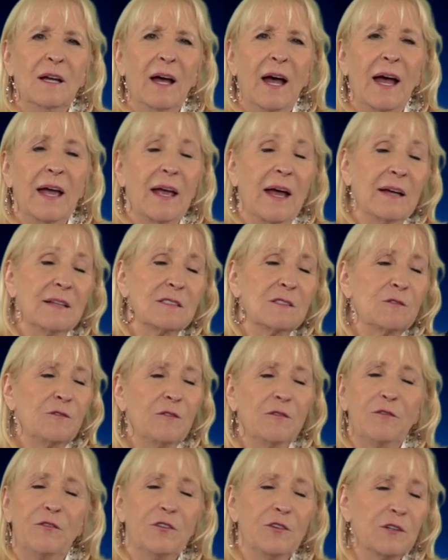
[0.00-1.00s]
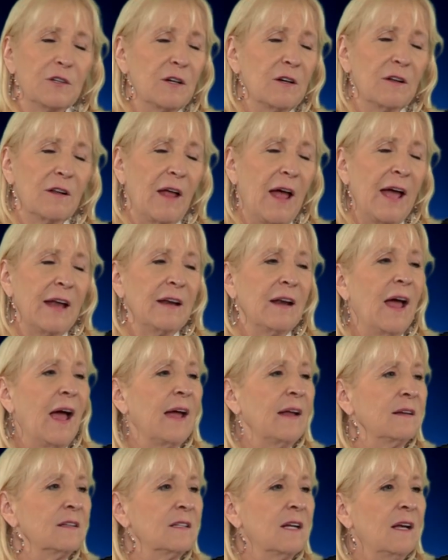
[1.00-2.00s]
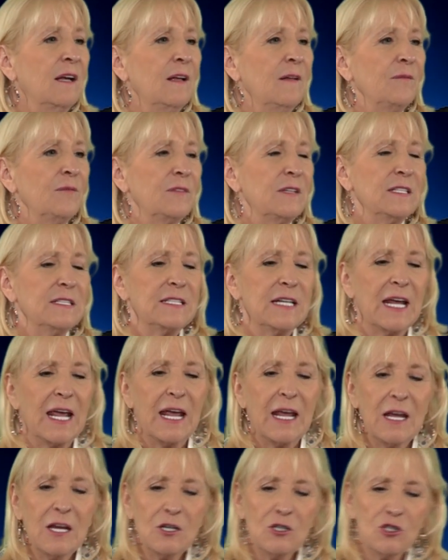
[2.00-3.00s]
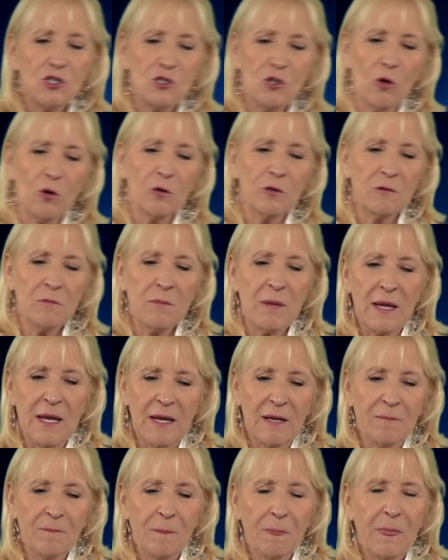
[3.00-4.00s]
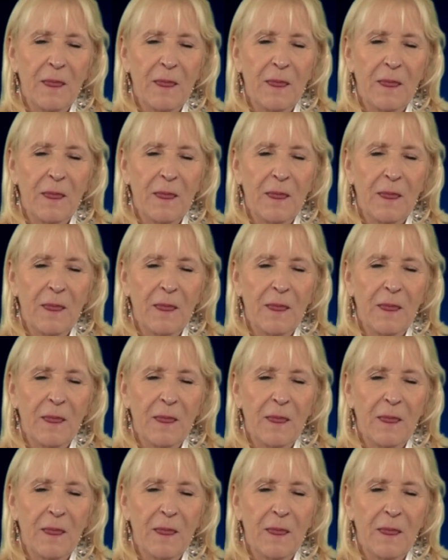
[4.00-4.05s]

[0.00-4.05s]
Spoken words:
I asked for, and today he showed me,